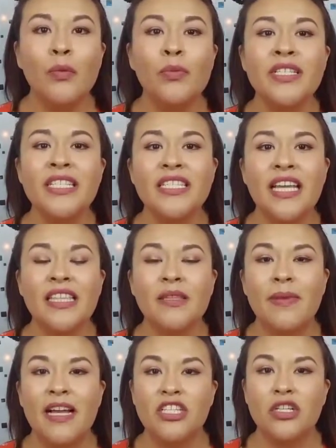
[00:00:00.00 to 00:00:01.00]
We did take the
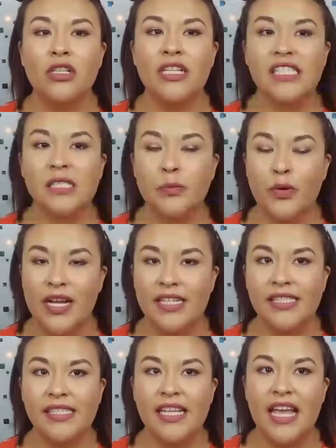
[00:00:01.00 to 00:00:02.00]
Magical
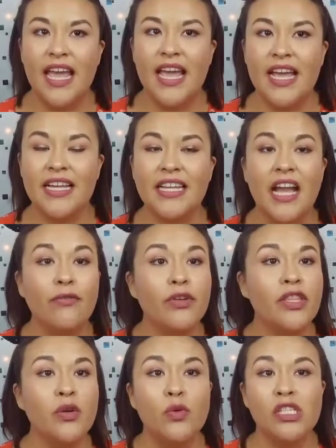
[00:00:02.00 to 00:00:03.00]
Express and
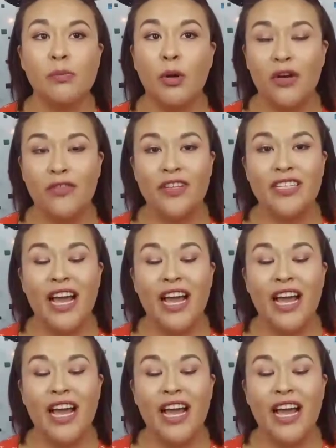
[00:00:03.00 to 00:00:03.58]
everything was perfect.